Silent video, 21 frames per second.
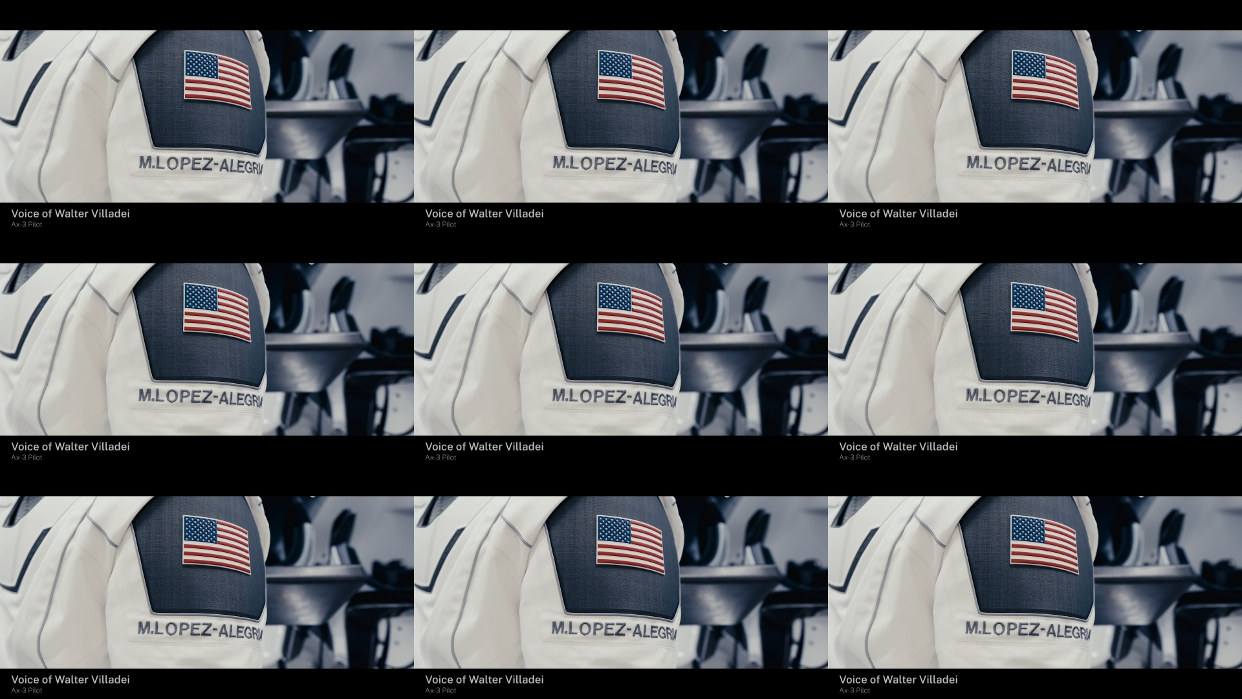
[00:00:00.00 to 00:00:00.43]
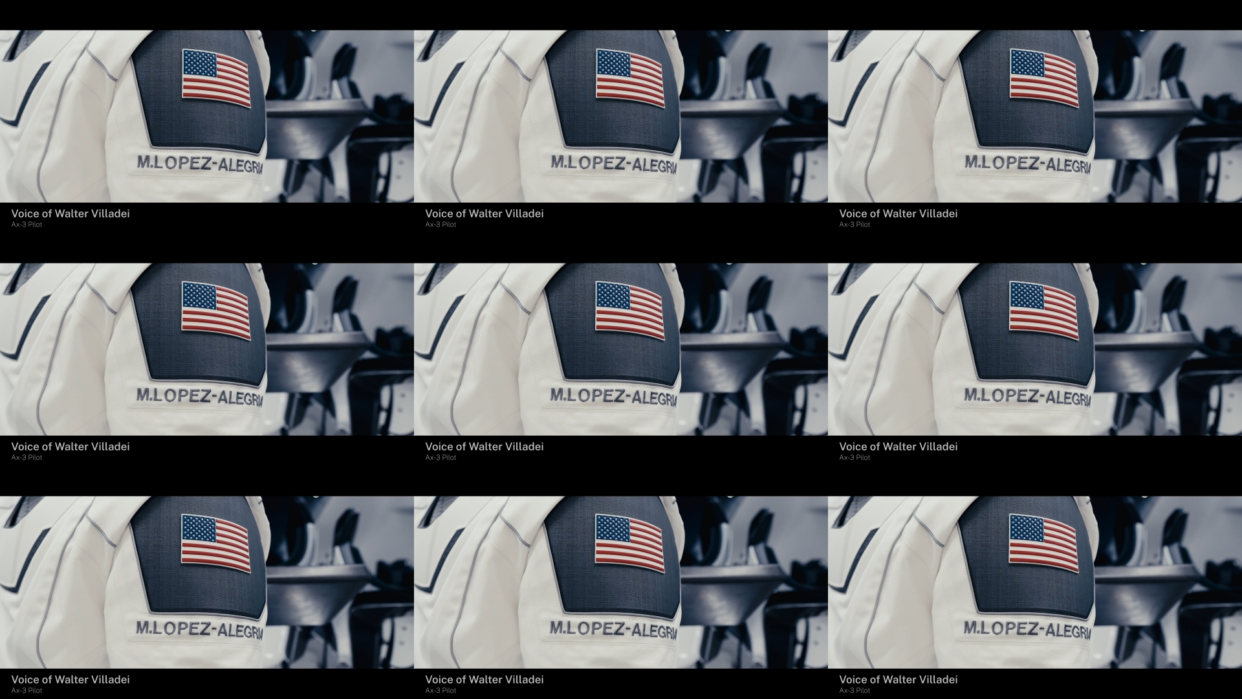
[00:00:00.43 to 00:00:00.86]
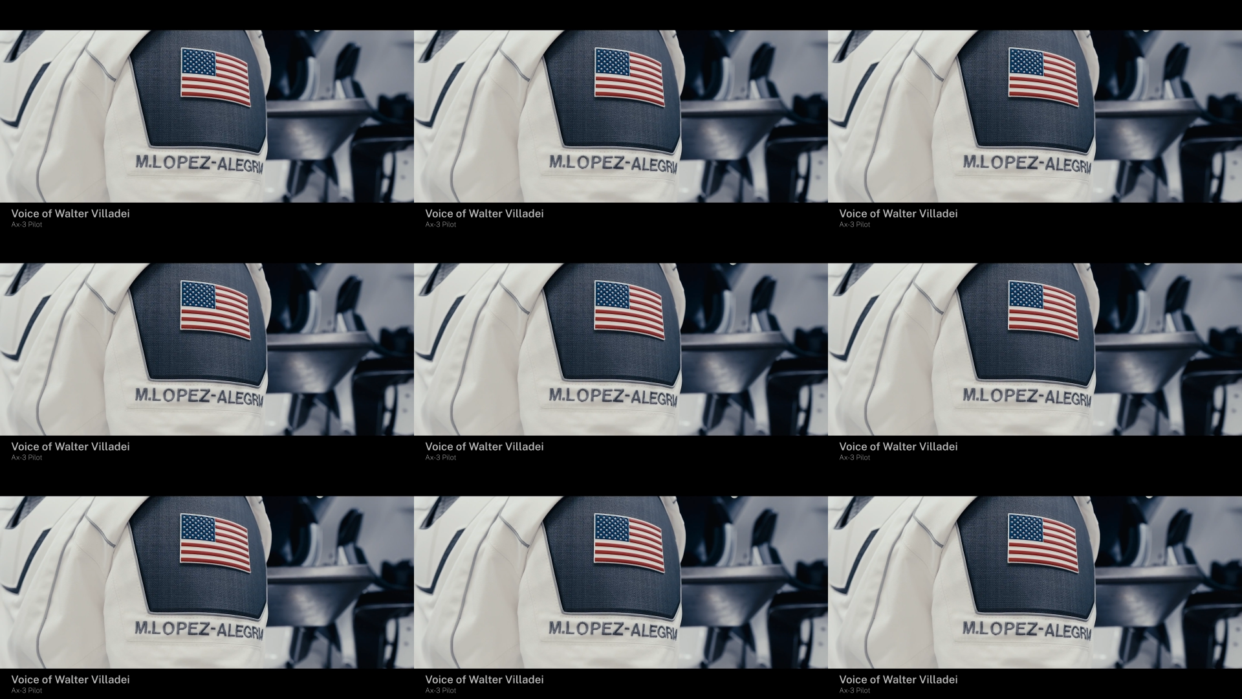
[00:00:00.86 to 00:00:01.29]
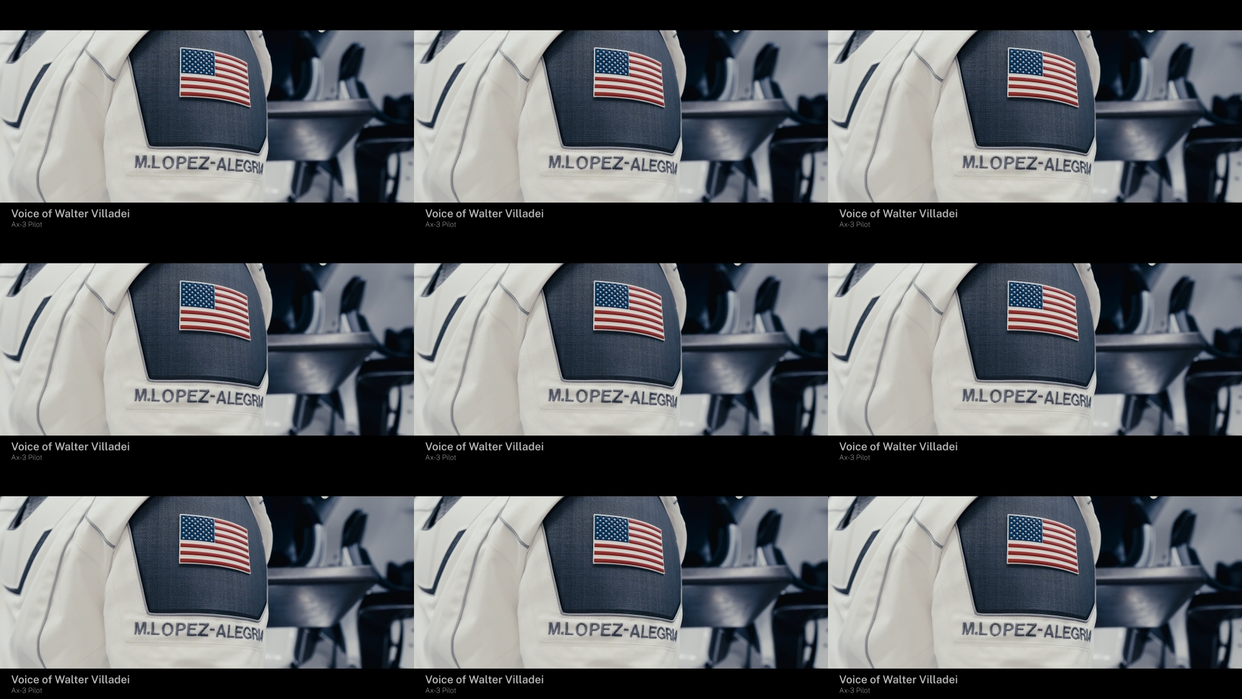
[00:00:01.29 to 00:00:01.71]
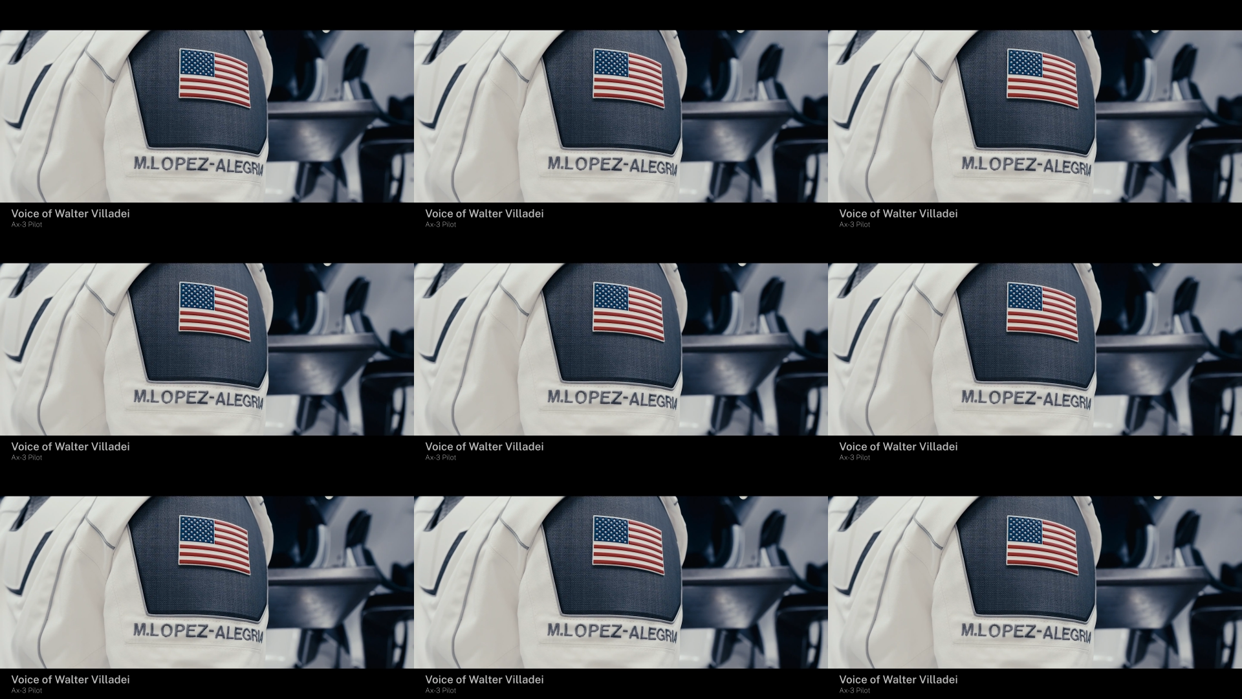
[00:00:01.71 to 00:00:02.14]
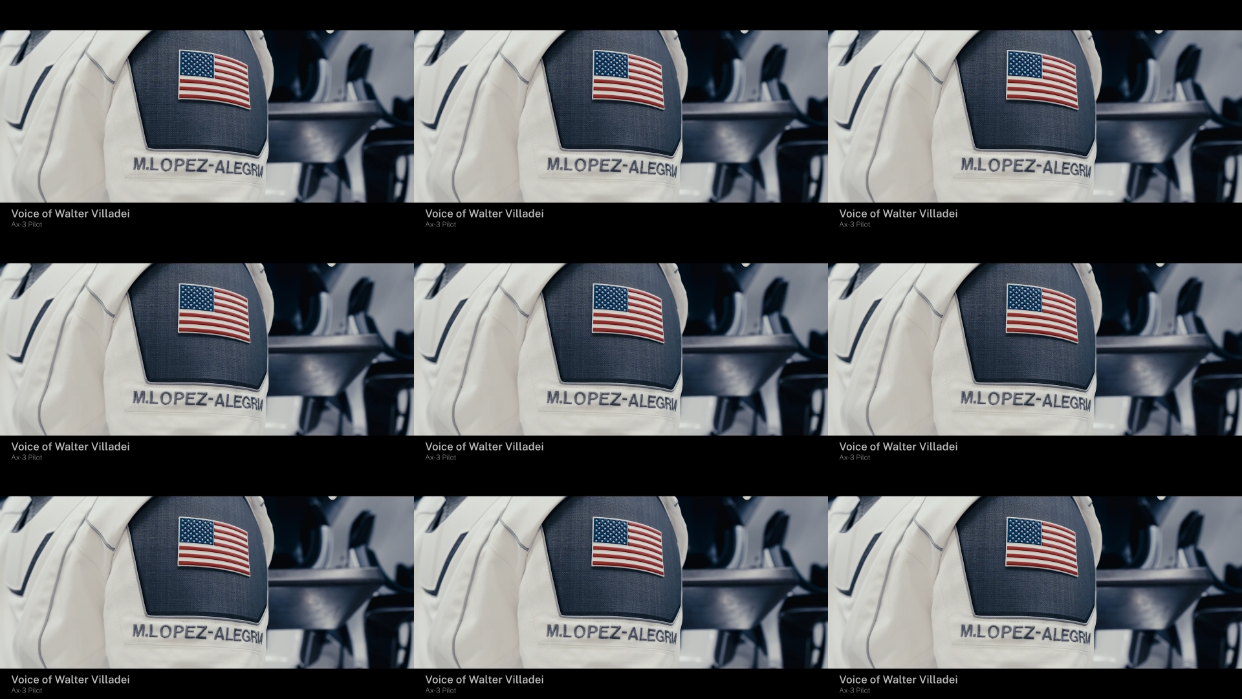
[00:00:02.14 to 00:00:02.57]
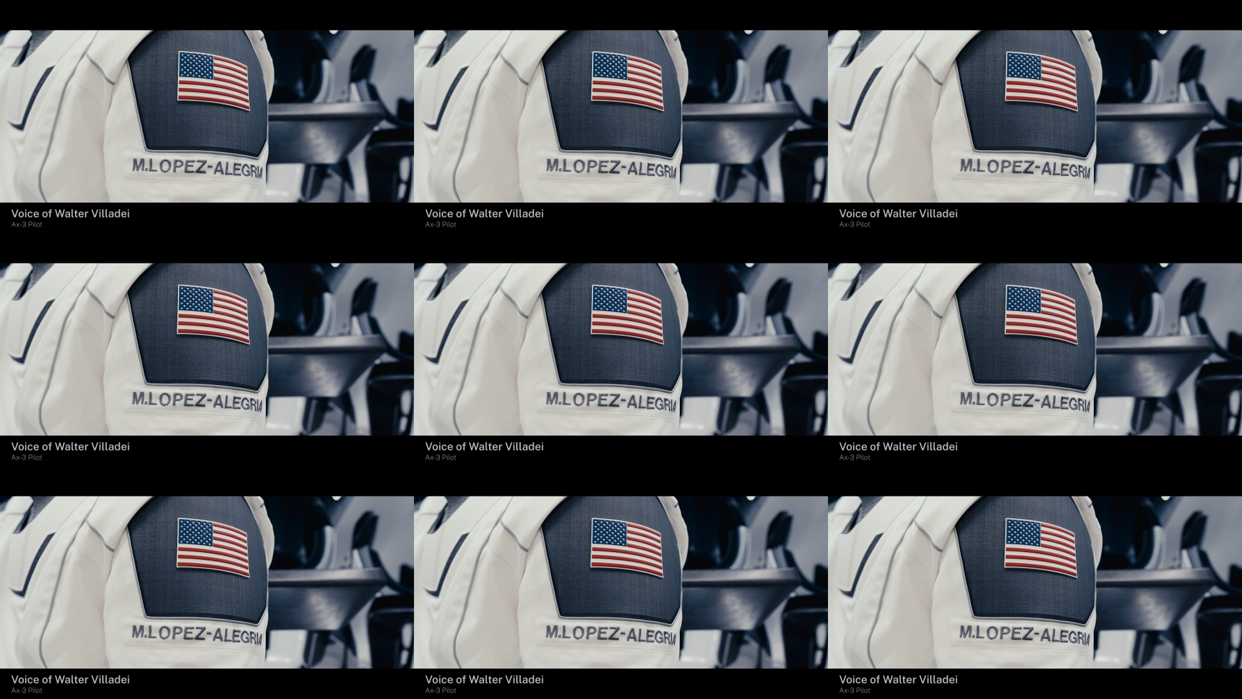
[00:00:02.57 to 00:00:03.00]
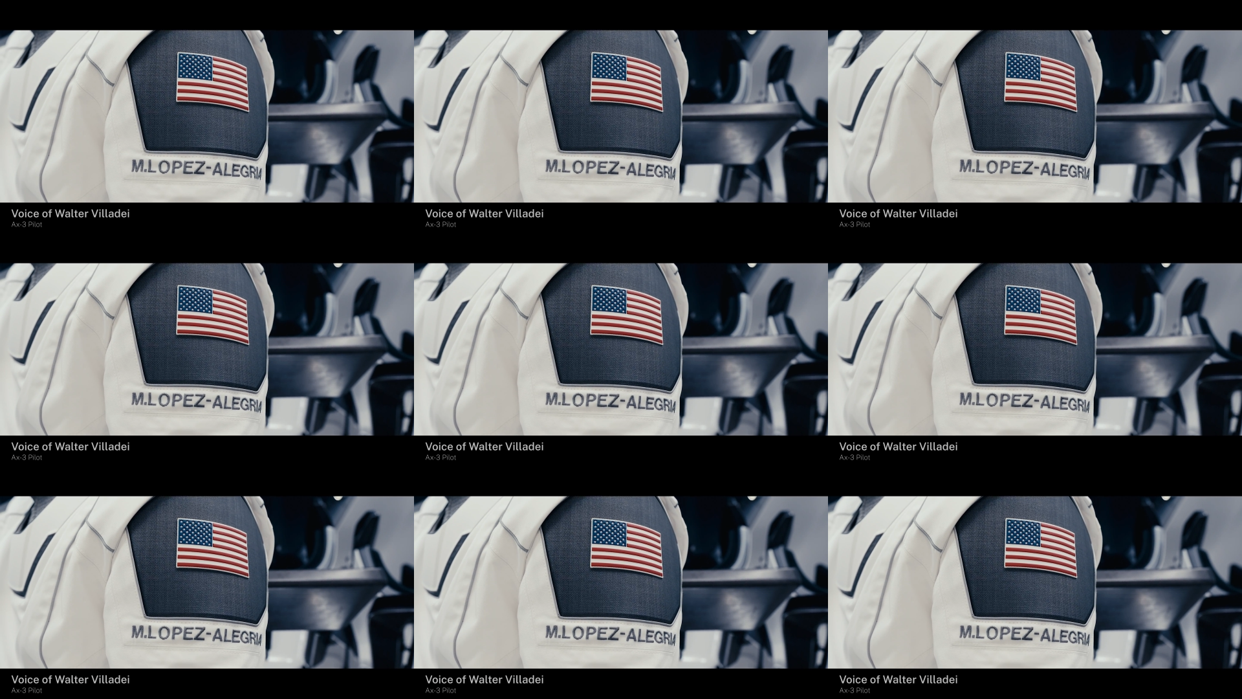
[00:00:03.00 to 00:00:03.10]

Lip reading: [unreadable: no face in view]